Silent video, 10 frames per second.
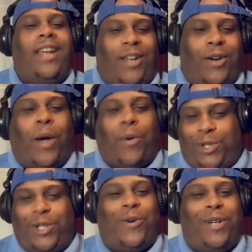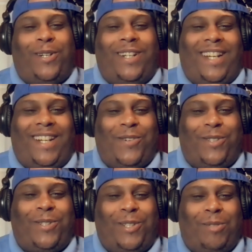go, I want you going on that.
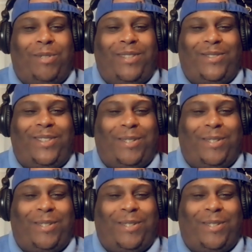Go go a little bit. Go,